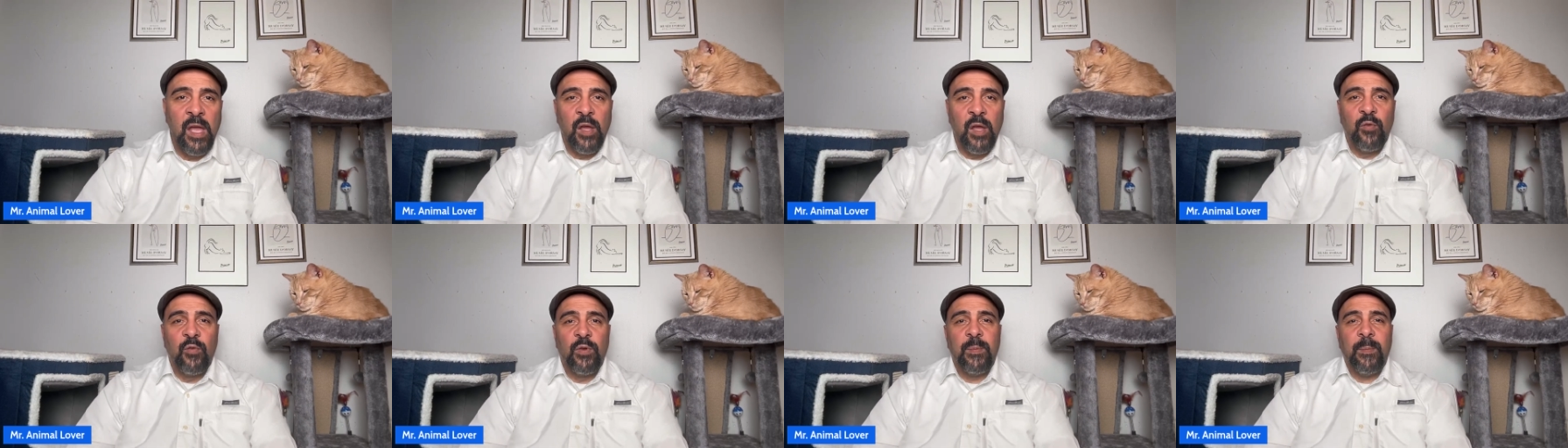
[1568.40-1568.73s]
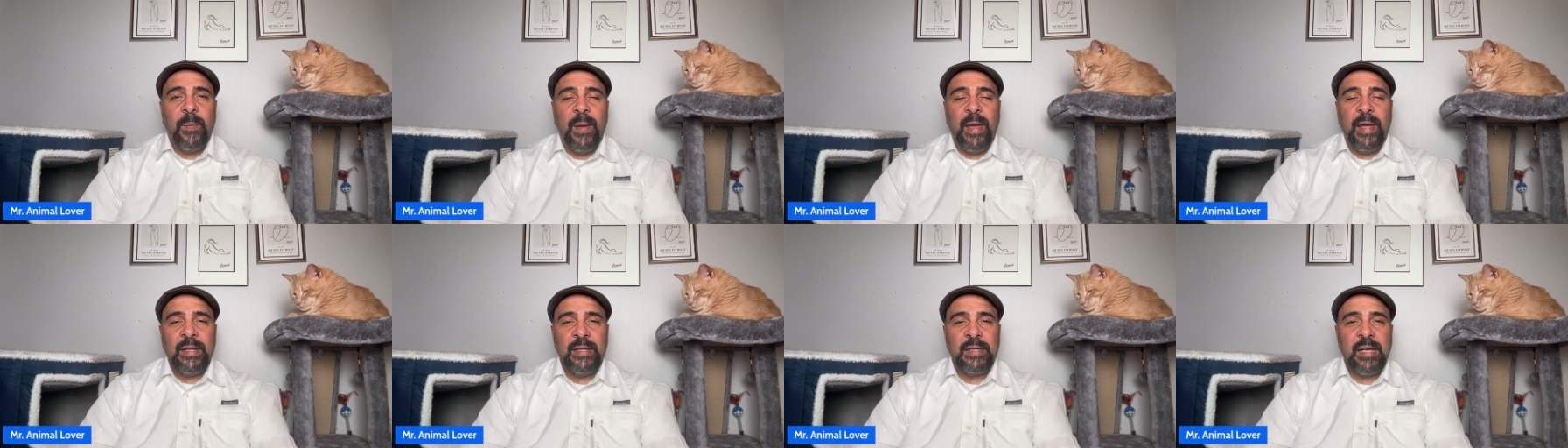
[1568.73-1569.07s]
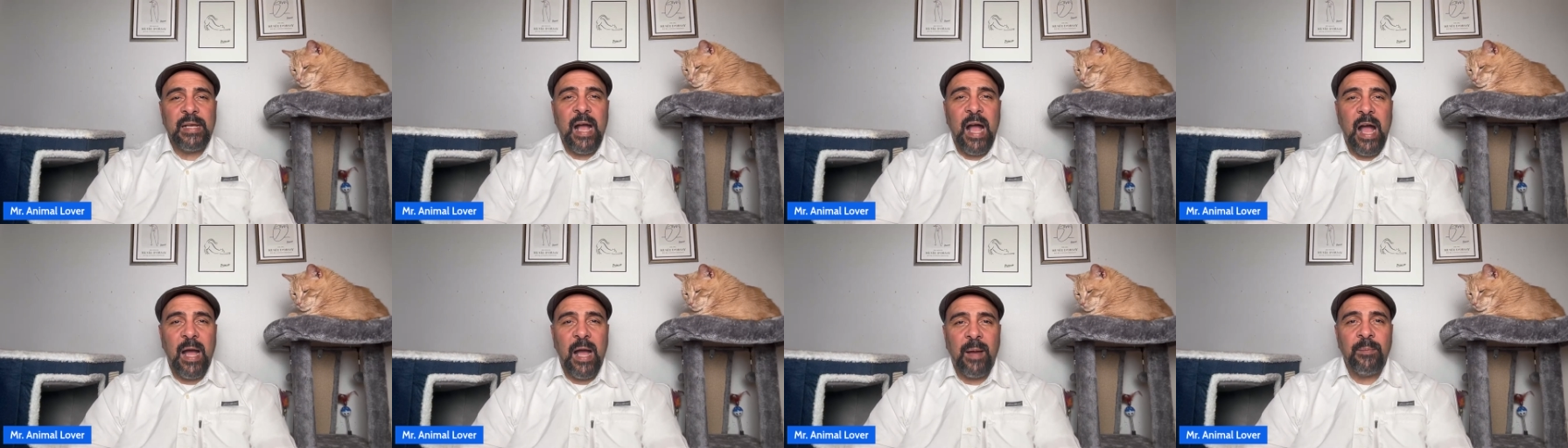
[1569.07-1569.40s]
Remain
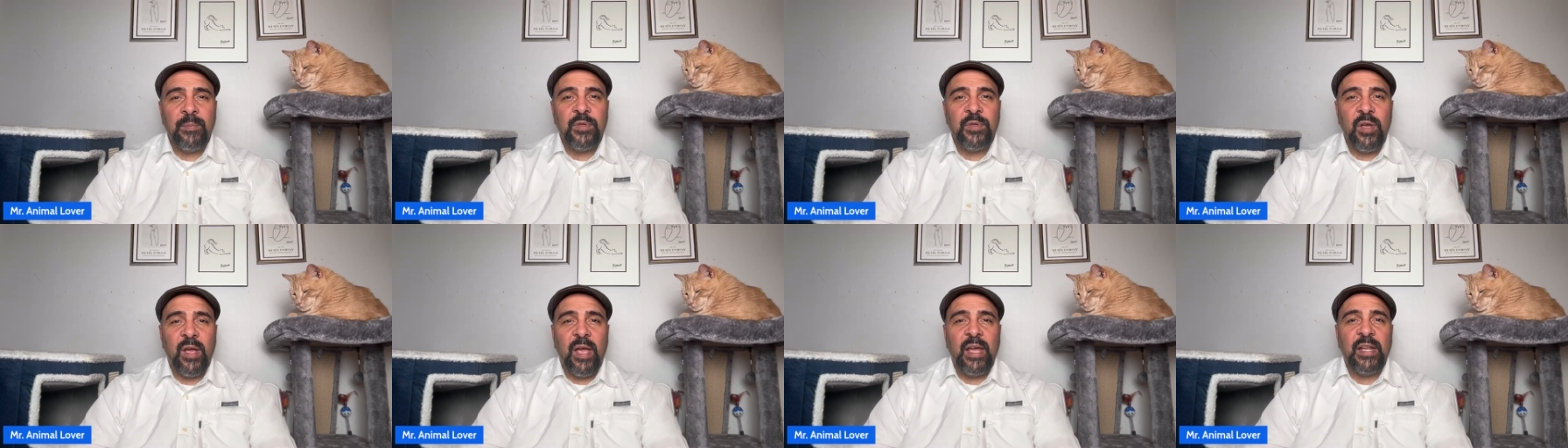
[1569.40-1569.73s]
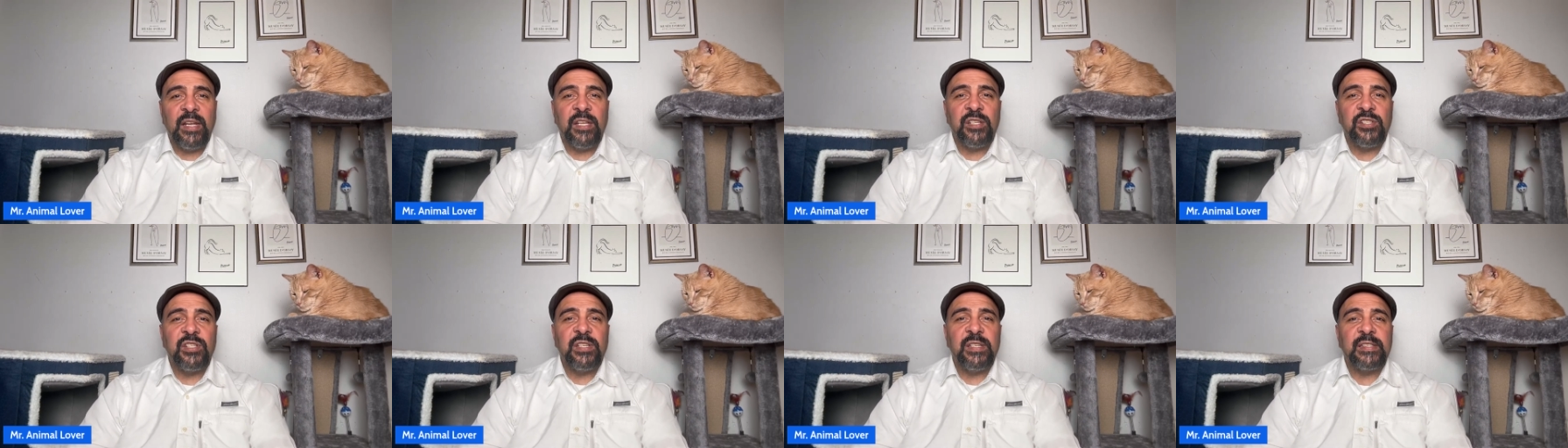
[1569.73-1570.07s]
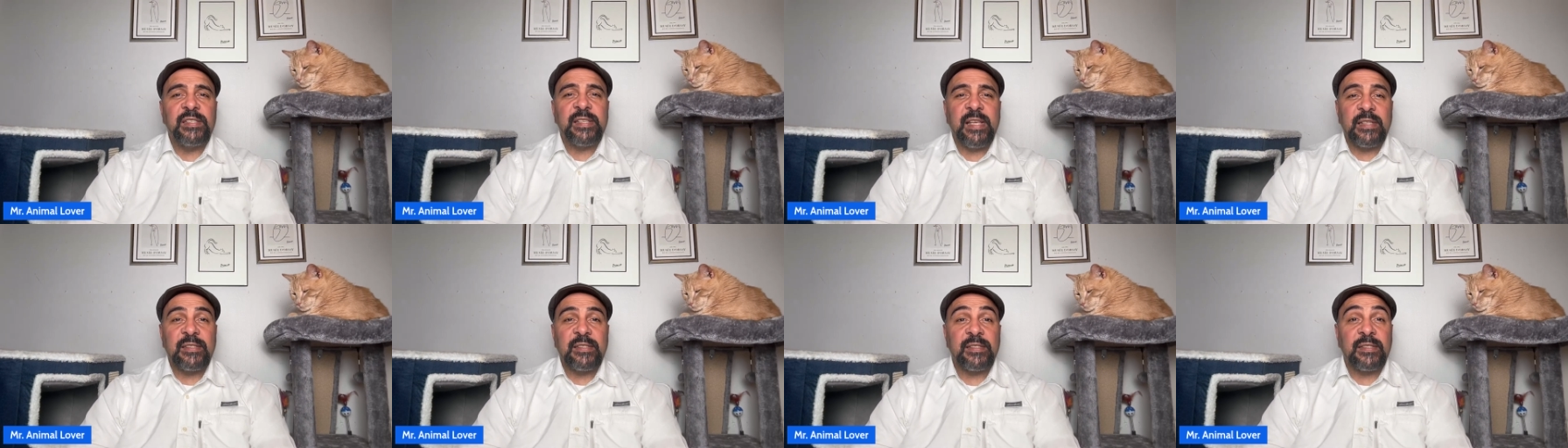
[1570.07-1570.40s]
calm. Your energy
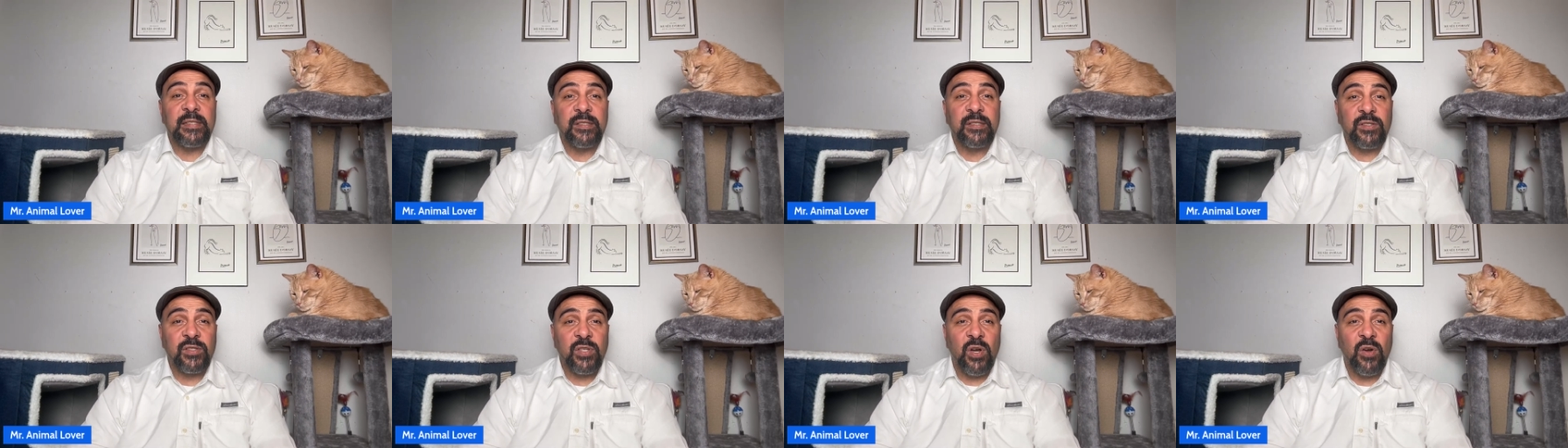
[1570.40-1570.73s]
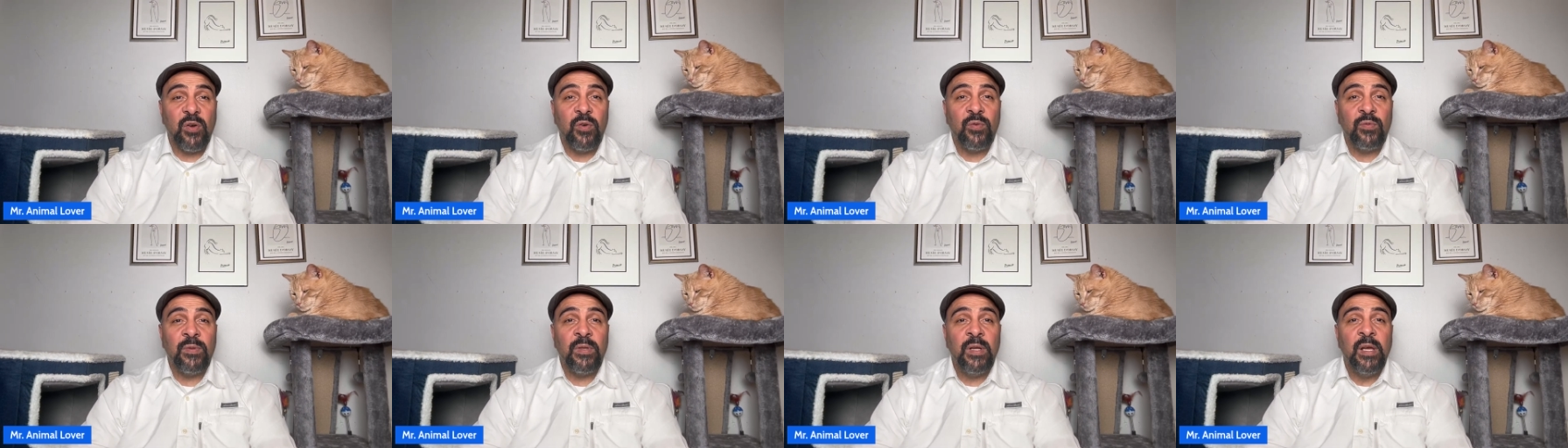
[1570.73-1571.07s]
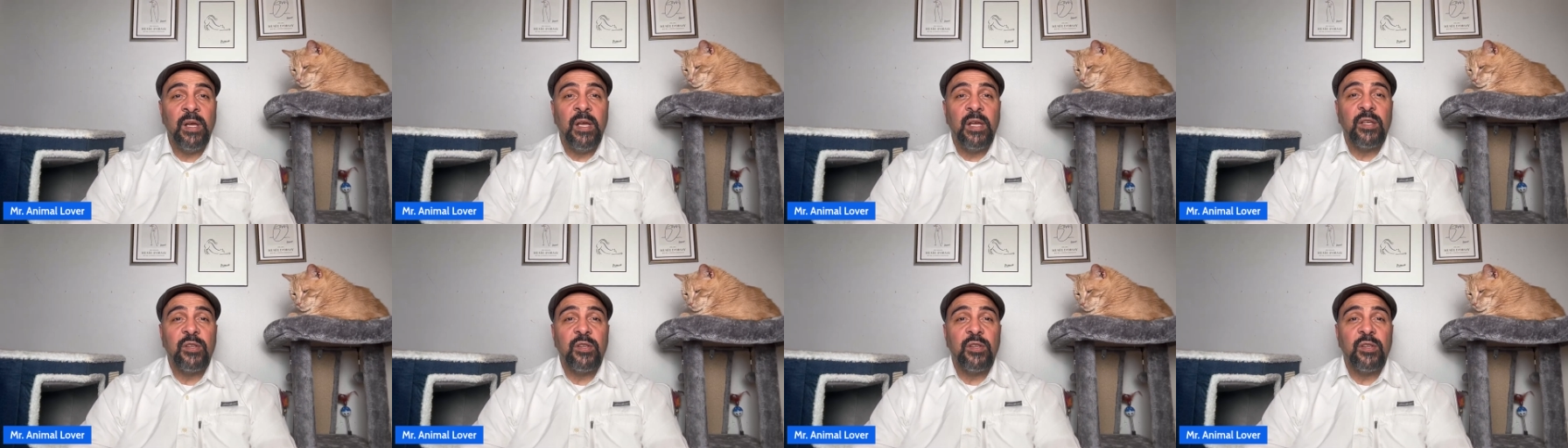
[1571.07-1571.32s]
sets the tone.